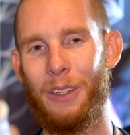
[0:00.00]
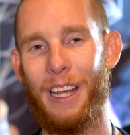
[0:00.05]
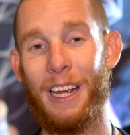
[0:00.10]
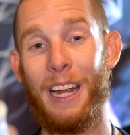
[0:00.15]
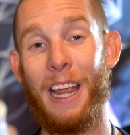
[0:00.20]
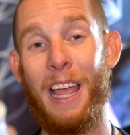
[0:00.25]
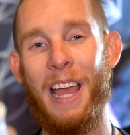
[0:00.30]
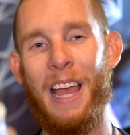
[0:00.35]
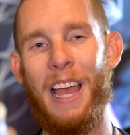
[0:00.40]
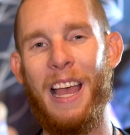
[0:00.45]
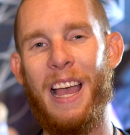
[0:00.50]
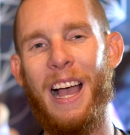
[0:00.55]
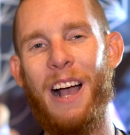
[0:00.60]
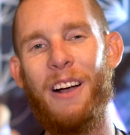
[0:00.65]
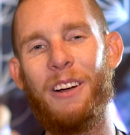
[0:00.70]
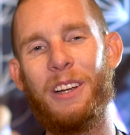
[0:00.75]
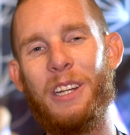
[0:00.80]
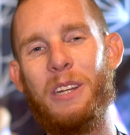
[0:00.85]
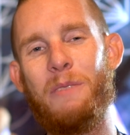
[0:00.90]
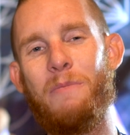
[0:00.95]
Like,
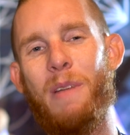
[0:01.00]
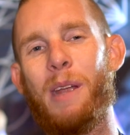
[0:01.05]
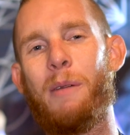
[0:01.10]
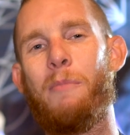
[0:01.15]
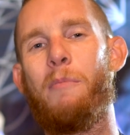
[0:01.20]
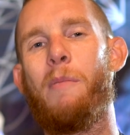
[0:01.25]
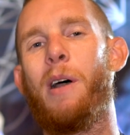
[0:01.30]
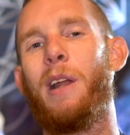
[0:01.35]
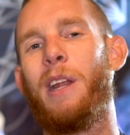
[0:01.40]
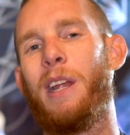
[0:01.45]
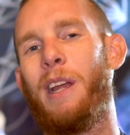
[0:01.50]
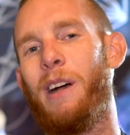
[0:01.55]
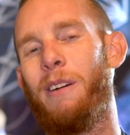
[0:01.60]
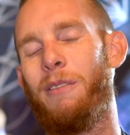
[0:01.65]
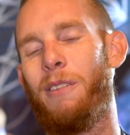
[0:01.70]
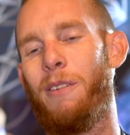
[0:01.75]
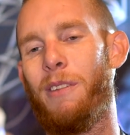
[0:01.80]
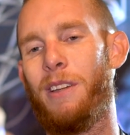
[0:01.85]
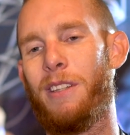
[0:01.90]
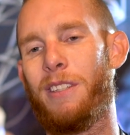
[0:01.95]
how can you make money
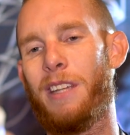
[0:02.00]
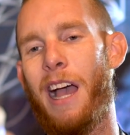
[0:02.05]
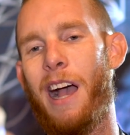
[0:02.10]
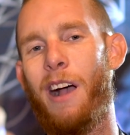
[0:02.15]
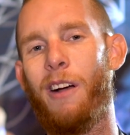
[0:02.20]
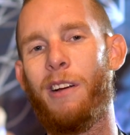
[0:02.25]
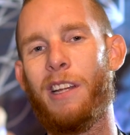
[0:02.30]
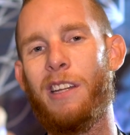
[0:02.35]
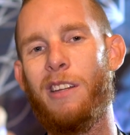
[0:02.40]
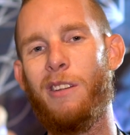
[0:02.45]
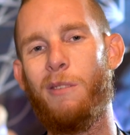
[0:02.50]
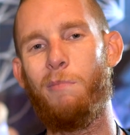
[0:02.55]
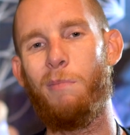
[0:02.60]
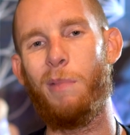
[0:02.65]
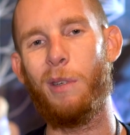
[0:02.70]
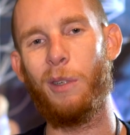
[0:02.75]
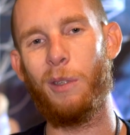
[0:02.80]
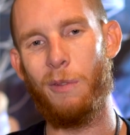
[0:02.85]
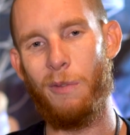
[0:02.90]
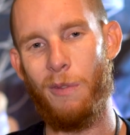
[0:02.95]
off of this? How can you
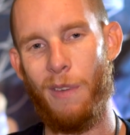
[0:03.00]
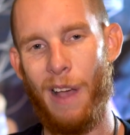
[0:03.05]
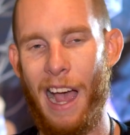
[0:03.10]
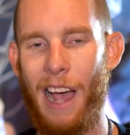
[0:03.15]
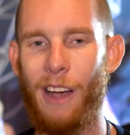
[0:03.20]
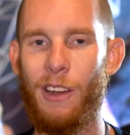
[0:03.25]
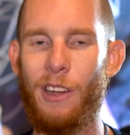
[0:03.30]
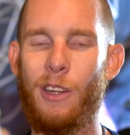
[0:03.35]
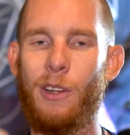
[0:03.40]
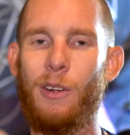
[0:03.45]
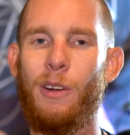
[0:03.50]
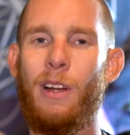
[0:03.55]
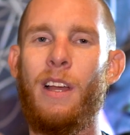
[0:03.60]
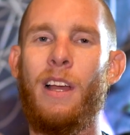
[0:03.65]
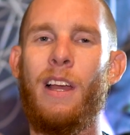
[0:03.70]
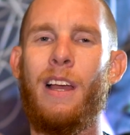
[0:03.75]
build value?